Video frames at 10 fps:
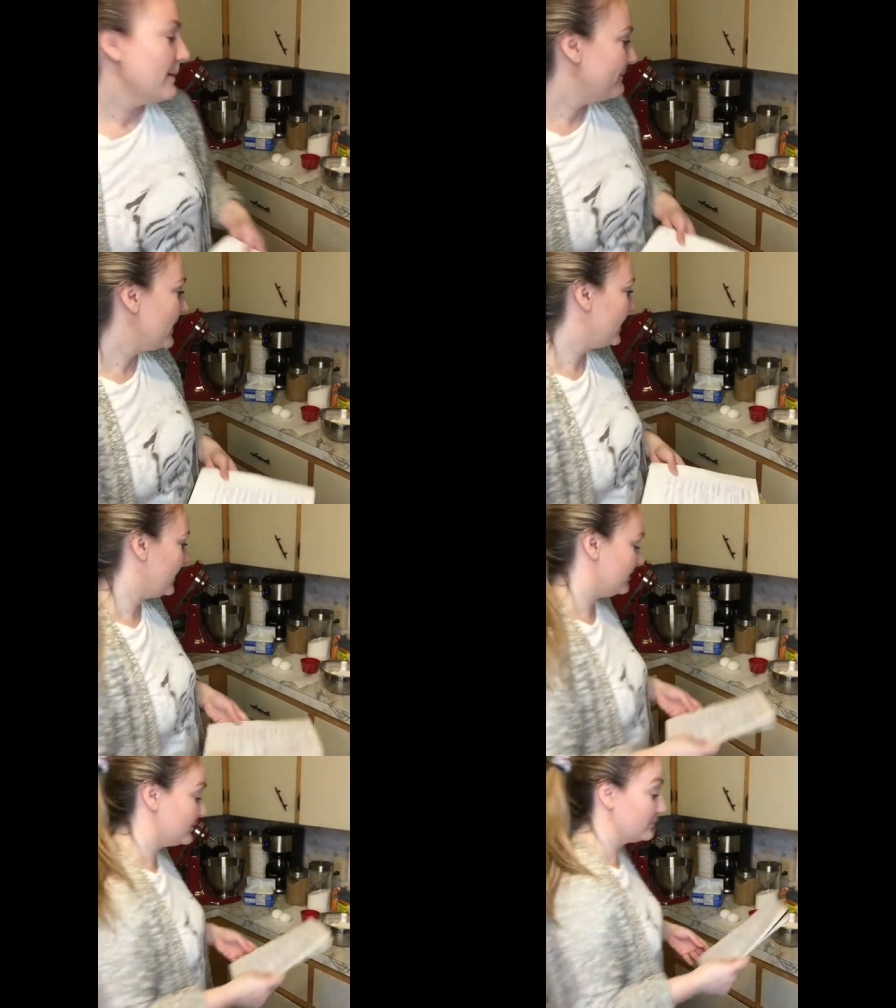
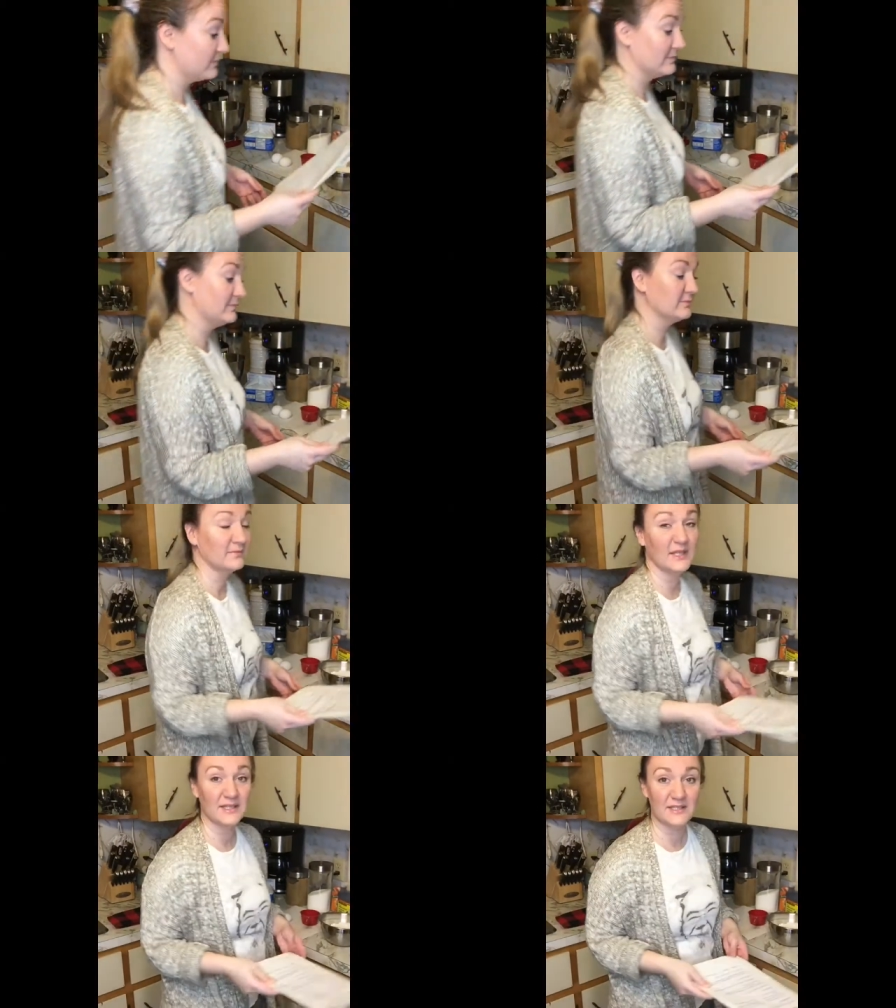But
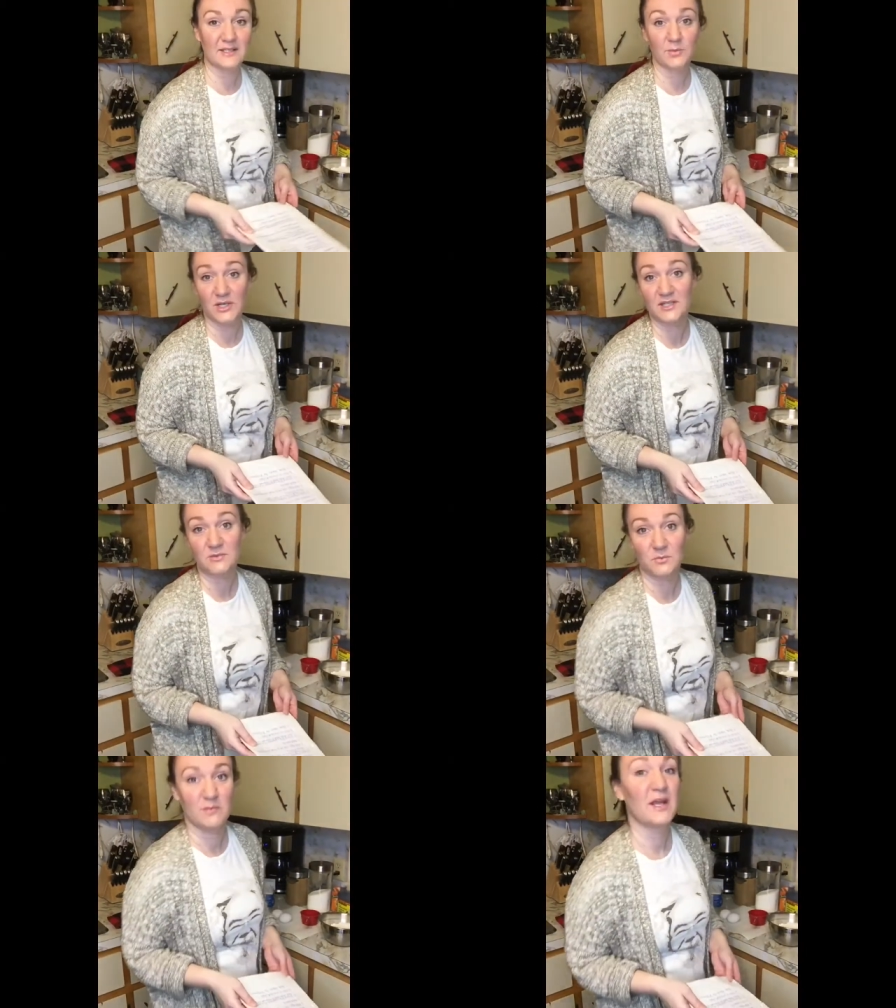that's the price
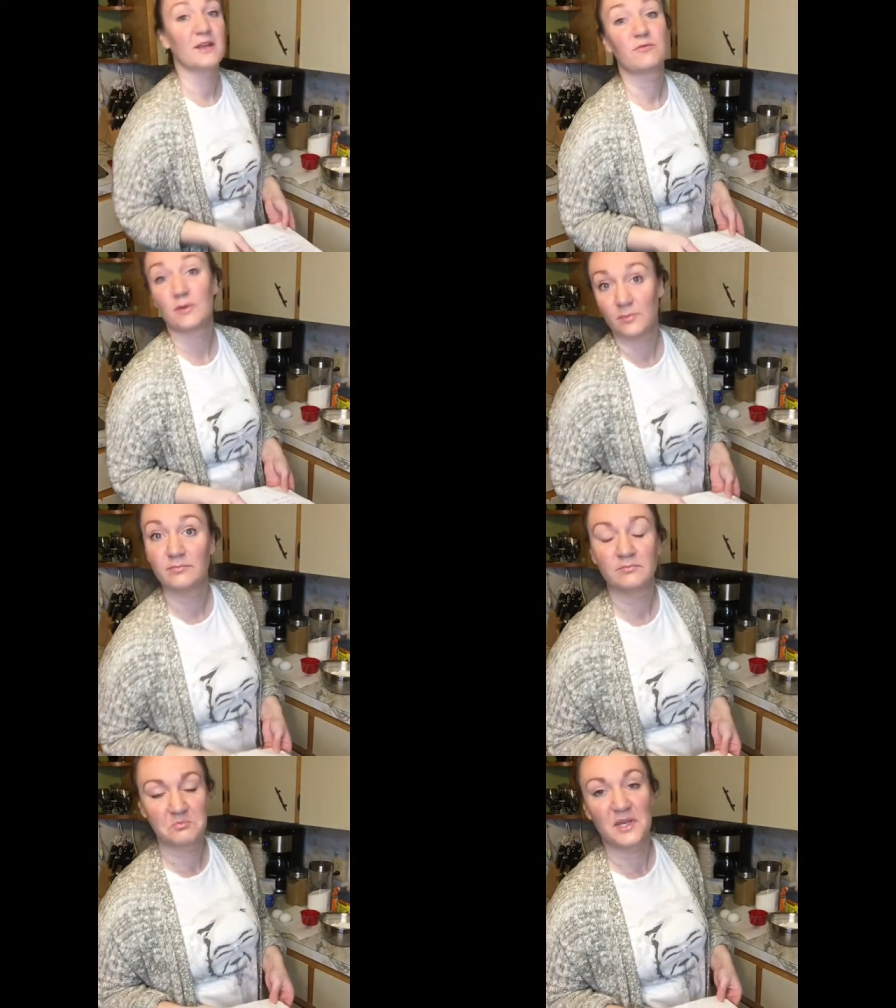we pay for
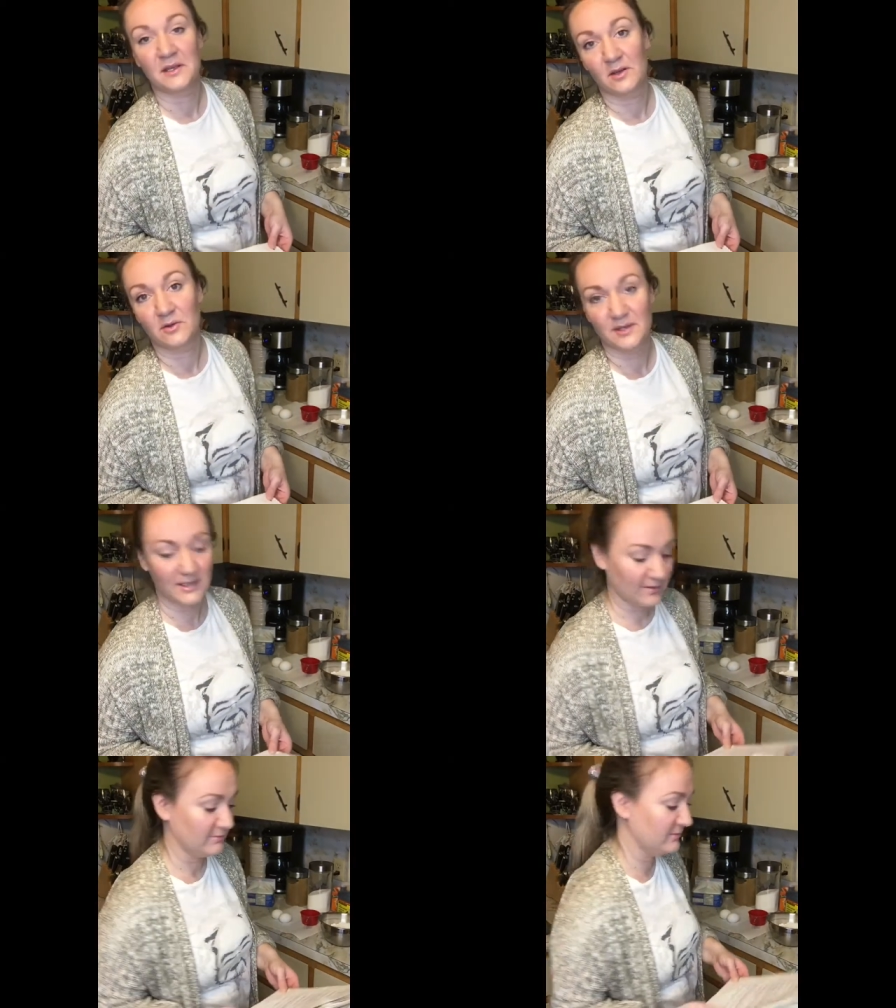baking with
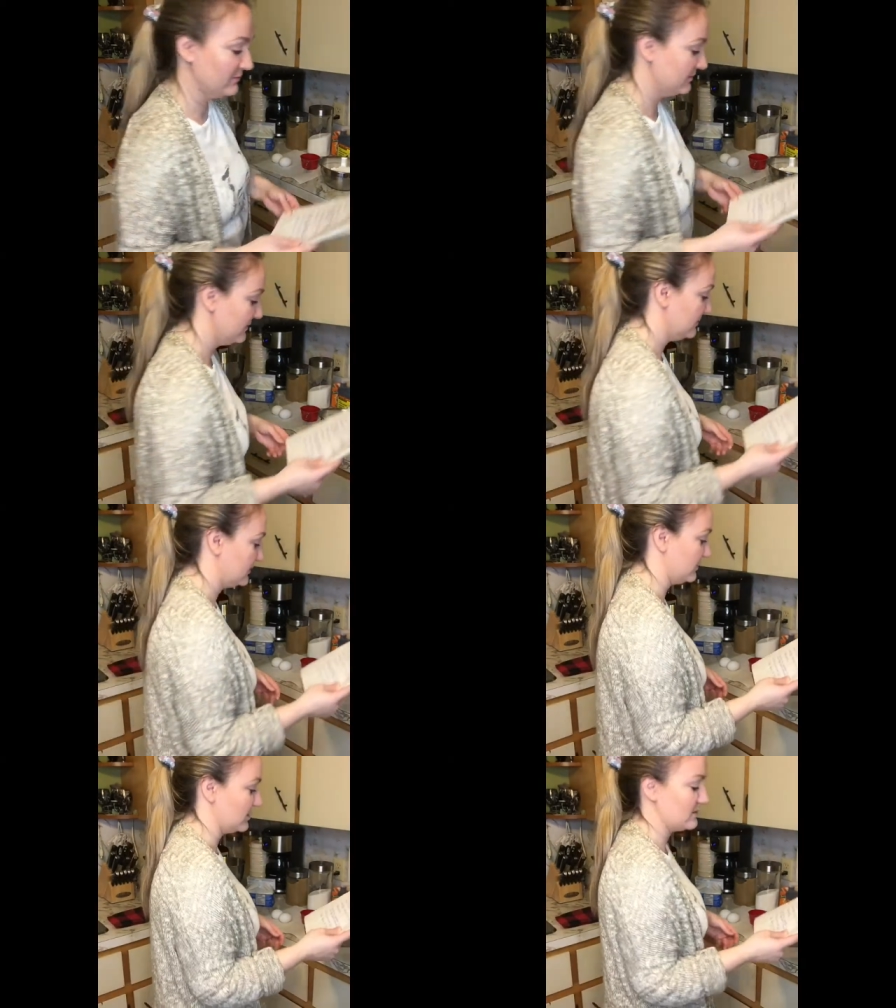Adele,
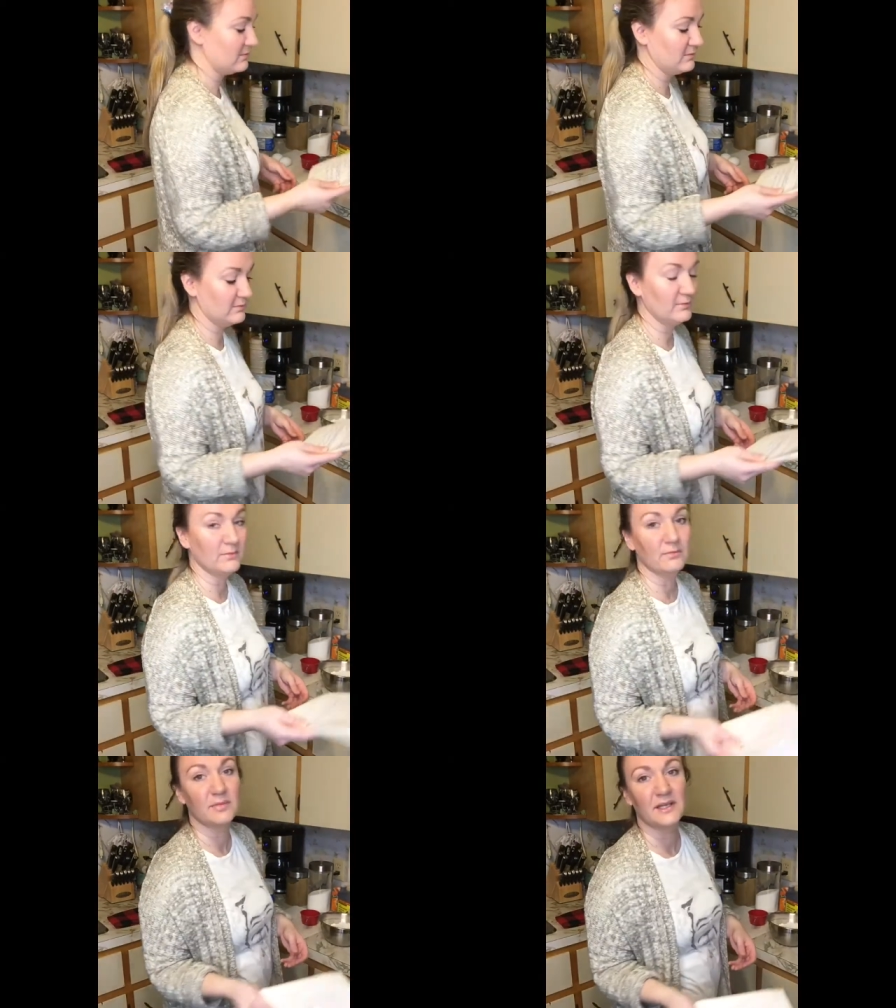or just
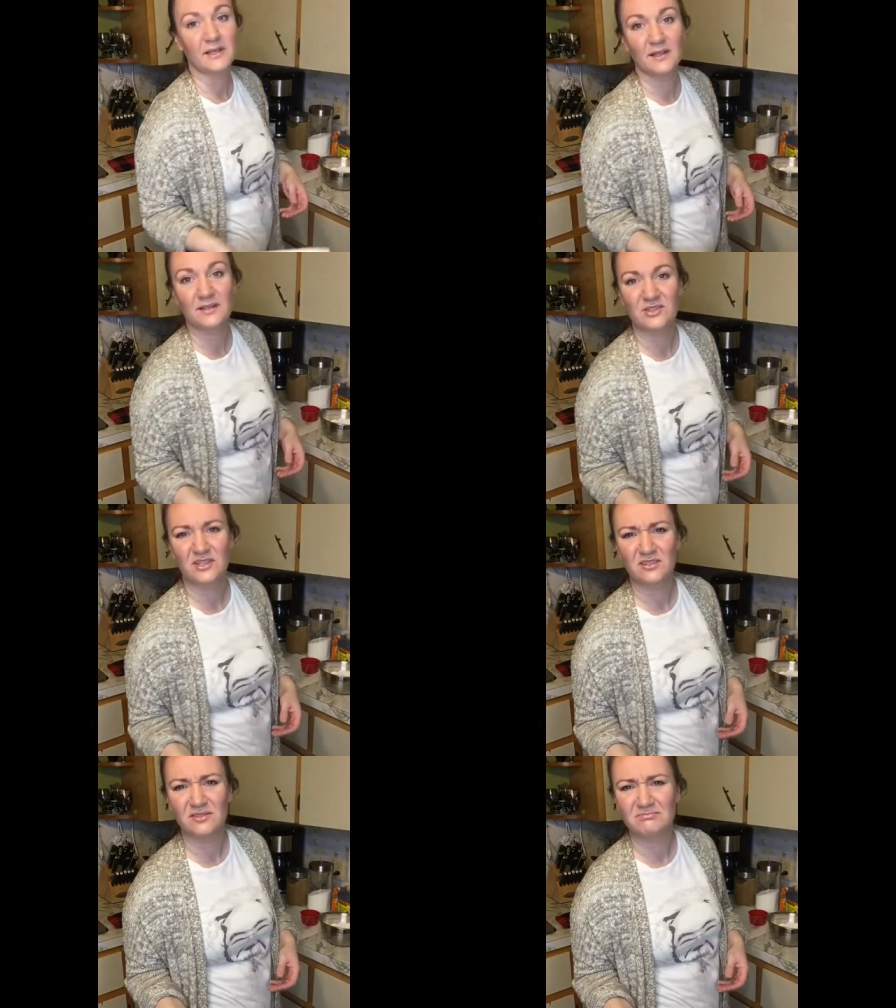baking in
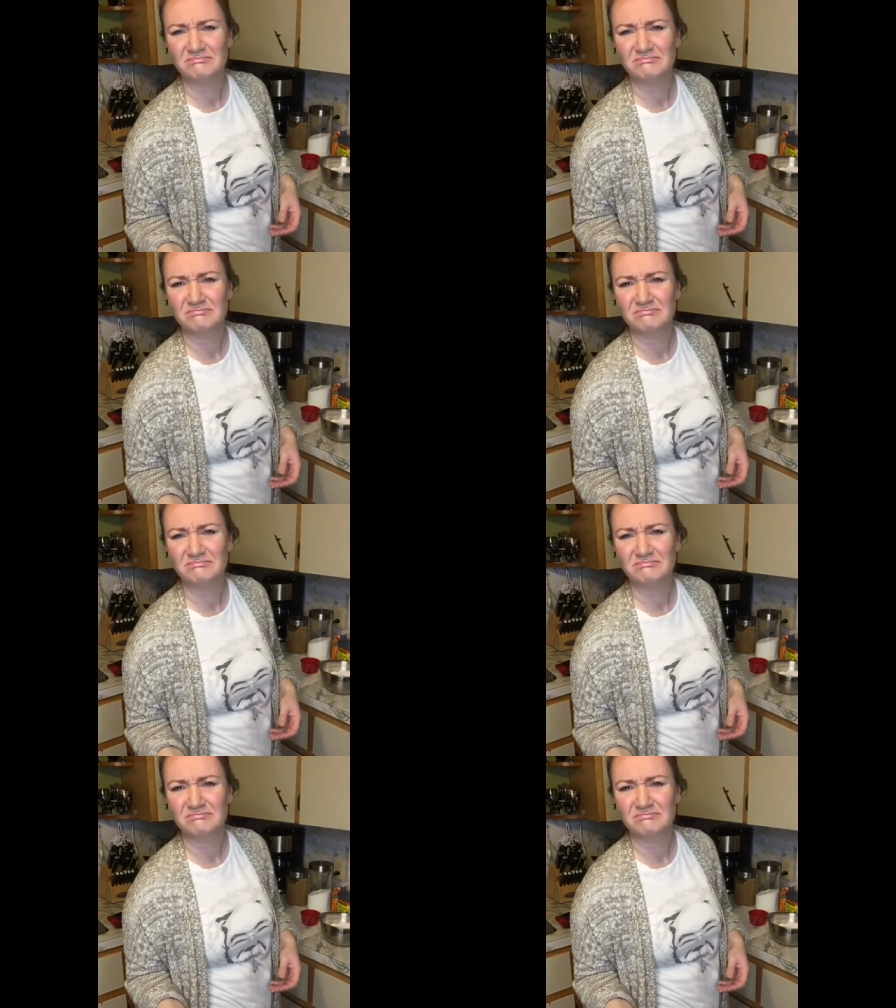general.